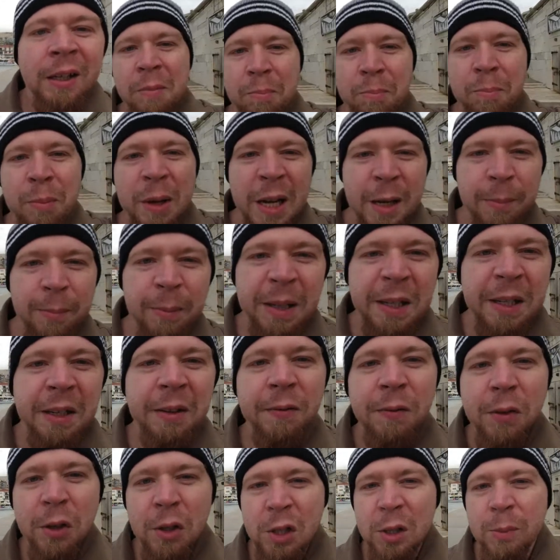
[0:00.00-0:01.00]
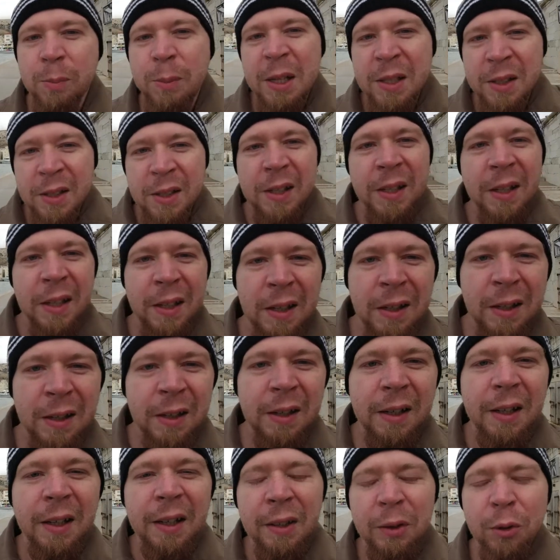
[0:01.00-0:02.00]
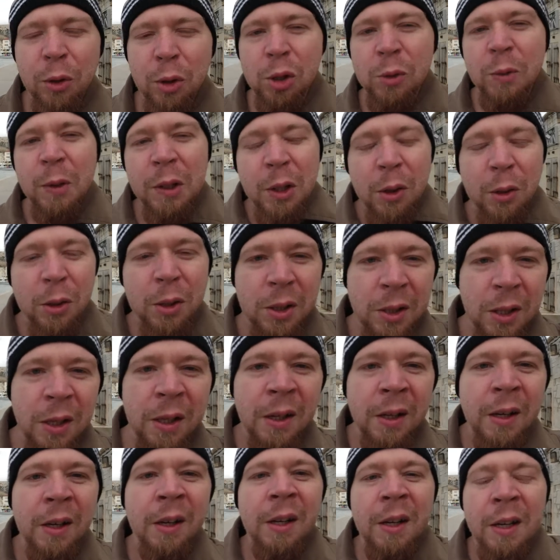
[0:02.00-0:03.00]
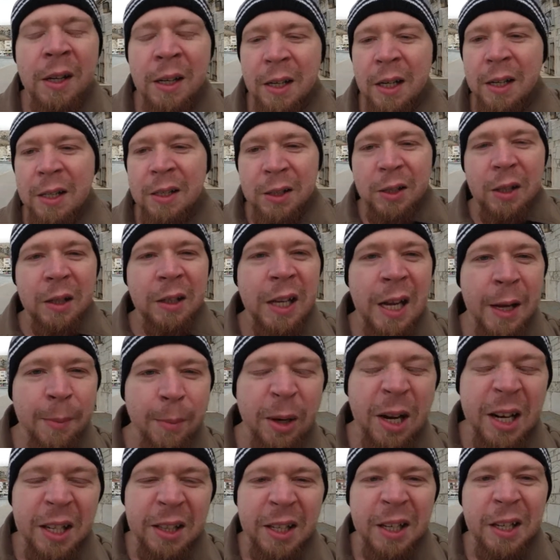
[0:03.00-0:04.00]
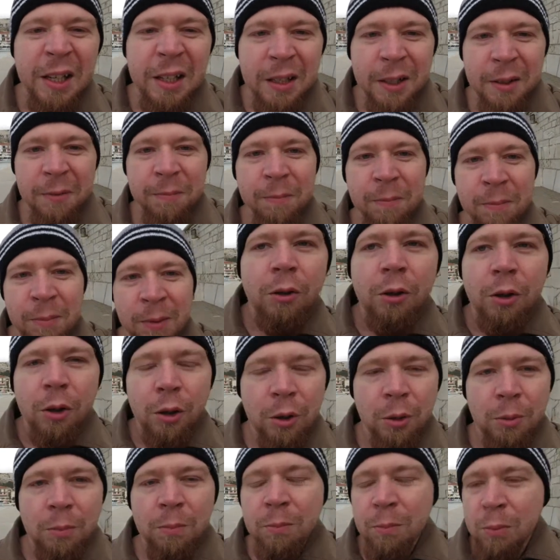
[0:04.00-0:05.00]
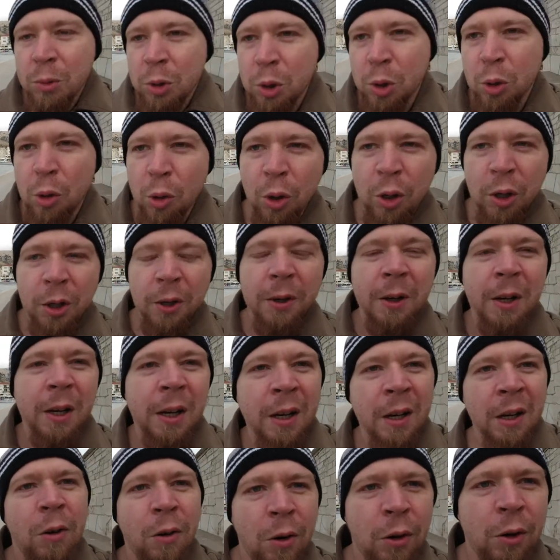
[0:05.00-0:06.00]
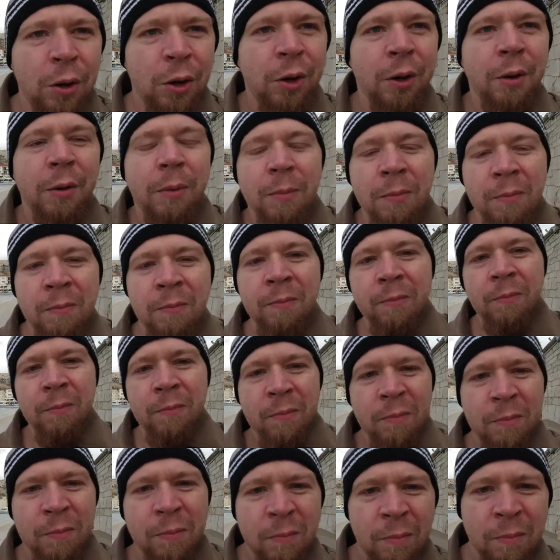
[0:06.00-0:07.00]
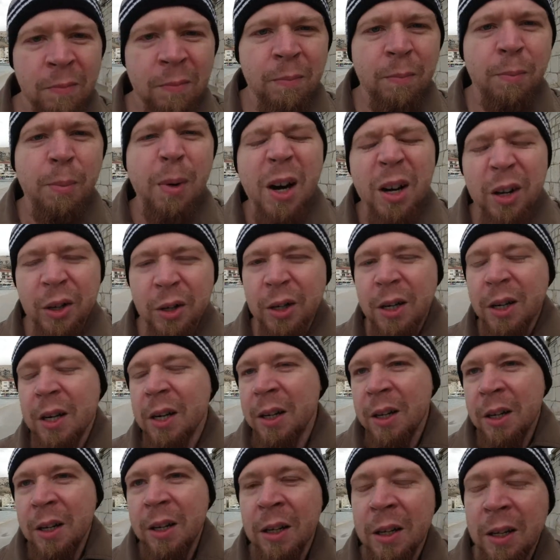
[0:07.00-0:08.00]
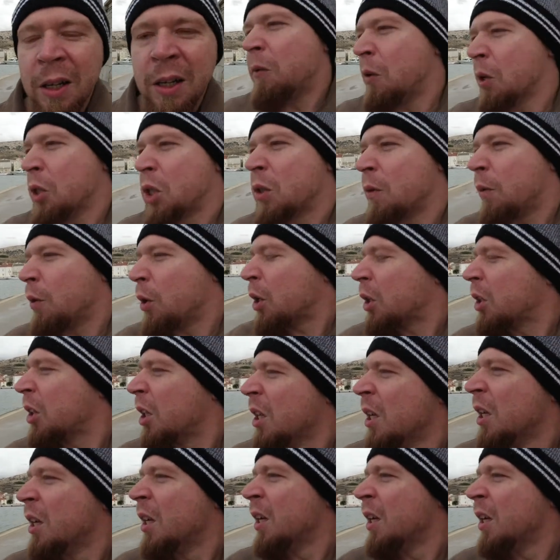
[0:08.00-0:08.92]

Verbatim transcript: Maybe what's missing in those videos is the game rating or score or mark What's the word.